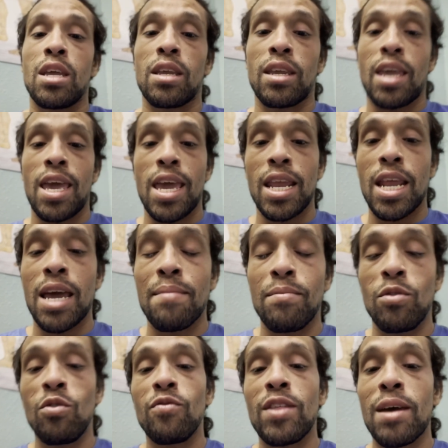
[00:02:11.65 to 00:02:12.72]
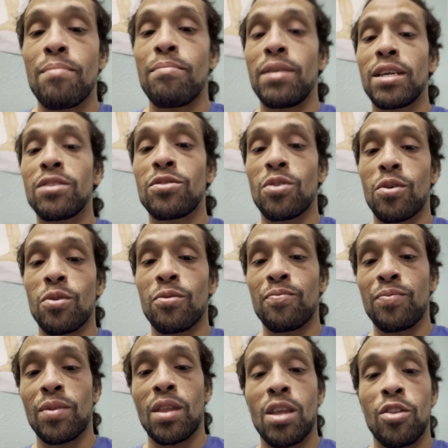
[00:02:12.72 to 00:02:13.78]
Can I move that big toe?
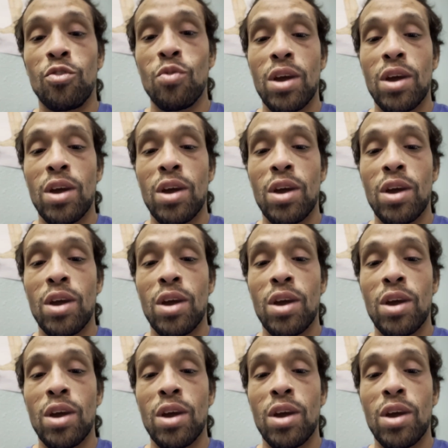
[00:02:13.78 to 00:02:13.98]
Do